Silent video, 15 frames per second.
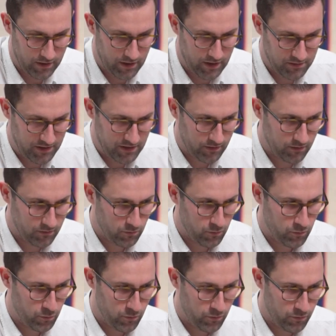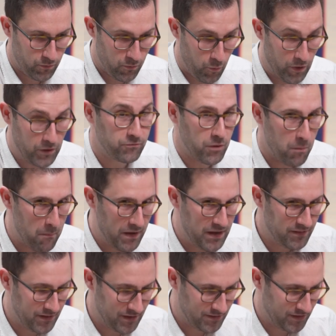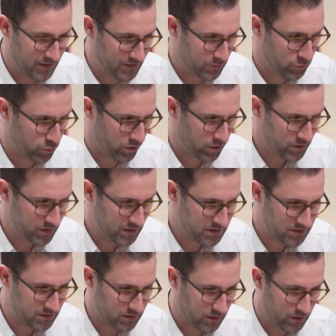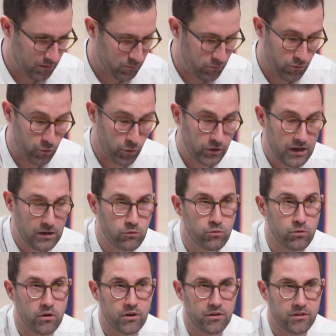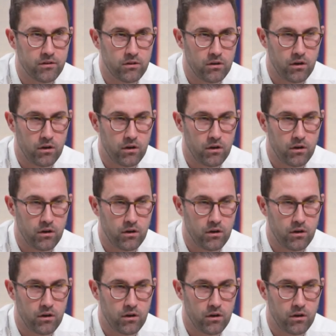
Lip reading: I think one of the many things I did wrong is working too hard.